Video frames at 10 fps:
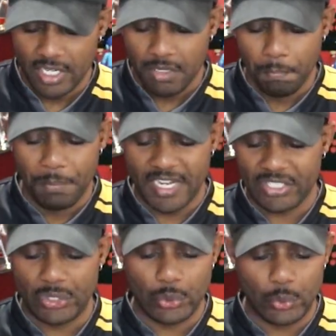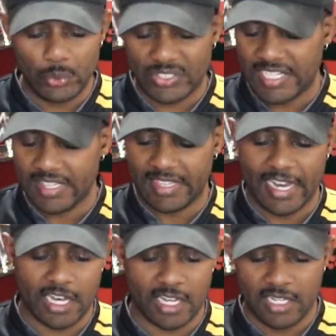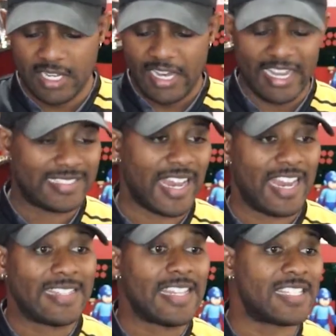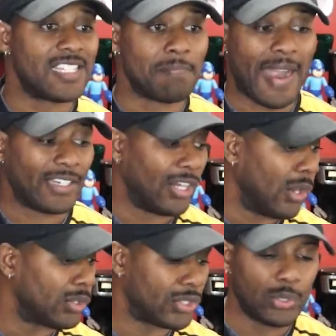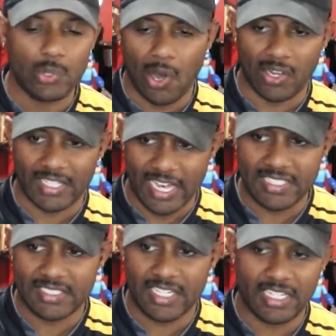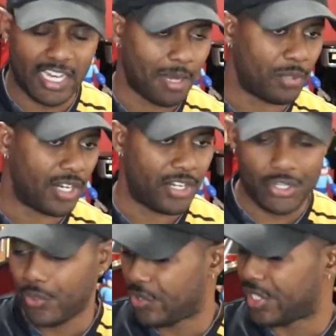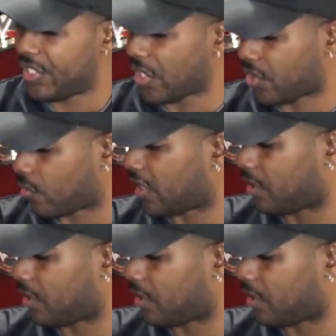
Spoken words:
But to sit there and saying this is my go-to arcade stick and I'm gonna use this on a regular